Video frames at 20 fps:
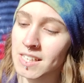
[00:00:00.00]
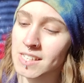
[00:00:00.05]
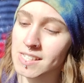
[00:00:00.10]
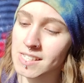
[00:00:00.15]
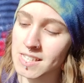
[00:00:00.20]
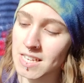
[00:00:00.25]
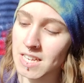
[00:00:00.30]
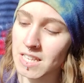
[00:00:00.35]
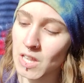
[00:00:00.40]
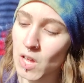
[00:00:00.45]

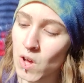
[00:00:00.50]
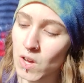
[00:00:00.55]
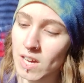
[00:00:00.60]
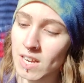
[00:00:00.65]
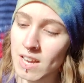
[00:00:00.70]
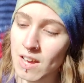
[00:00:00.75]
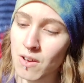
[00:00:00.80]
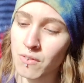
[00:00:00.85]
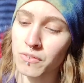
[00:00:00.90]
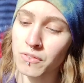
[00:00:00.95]
sun long
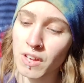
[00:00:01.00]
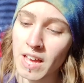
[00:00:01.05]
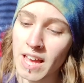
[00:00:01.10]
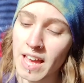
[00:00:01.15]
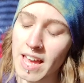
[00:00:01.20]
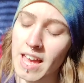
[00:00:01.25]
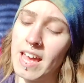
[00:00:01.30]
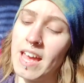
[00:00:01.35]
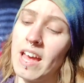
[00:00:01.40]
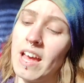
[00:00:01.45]
enough,
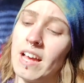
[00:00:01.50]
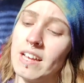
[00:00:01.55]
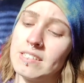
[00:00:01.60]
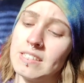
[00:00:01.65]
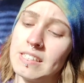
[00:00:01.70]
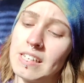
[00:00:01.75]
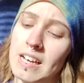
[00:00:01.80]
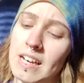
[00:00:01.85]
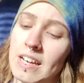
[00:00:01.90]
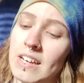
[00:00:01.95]

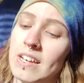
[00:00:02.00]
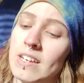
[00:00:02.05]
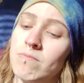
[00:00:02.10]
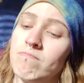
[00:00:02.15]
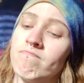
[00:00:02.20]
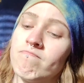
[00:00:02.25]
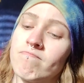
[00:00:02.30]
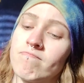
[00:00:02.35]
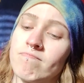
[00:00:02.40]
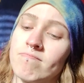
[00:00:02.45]

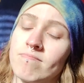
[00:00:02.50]
and